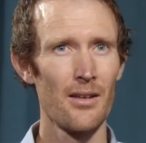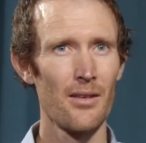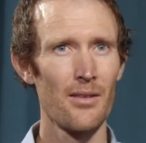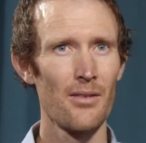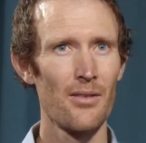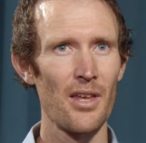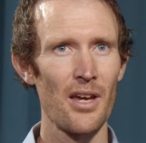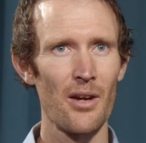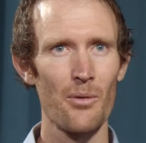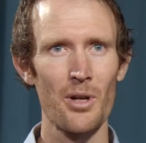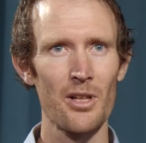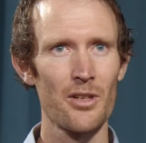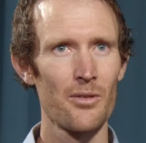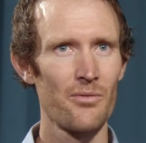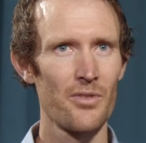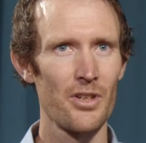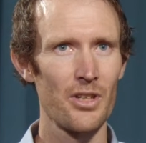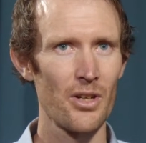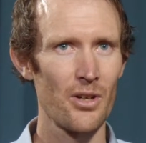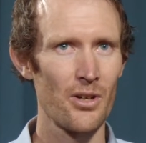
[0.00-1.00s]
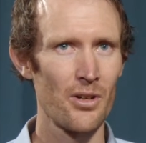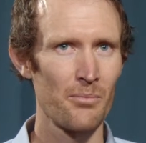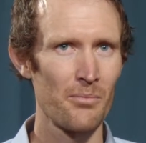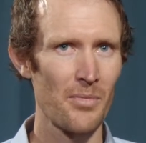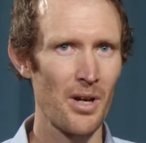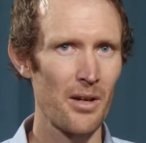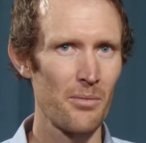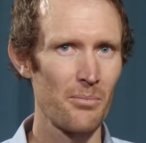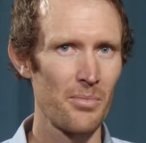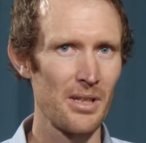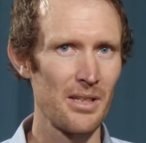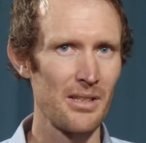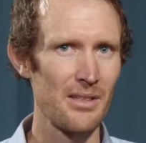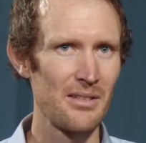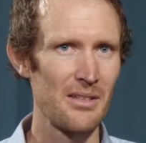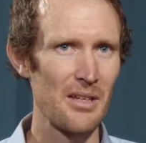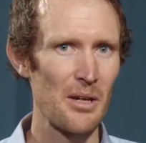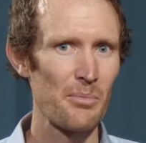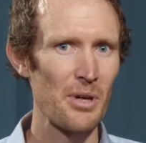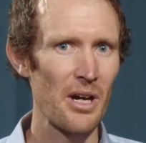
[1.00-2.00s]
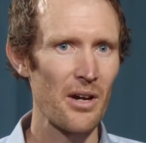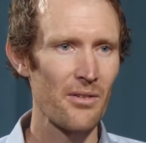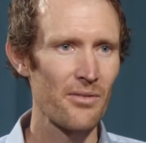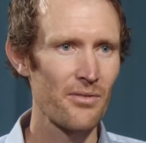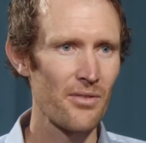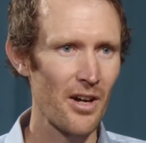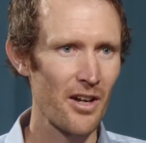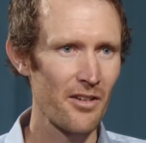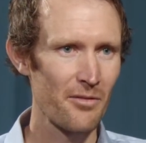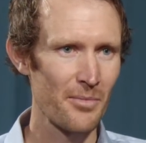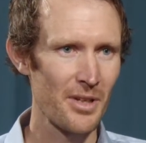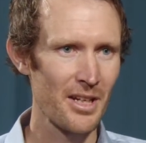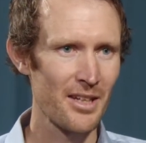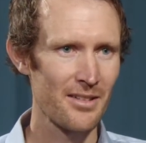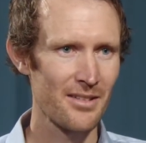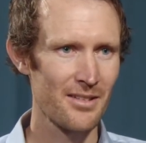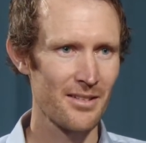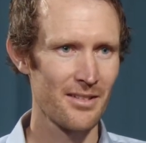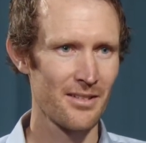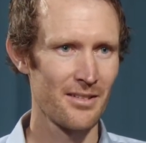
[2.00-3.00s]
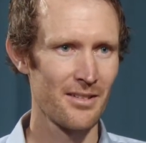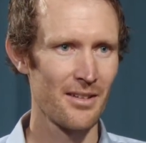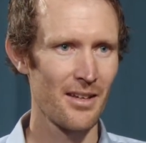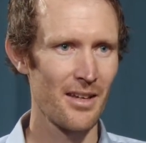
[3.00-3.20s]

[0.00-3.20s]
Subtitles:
that welcome video might be about 5 minutes,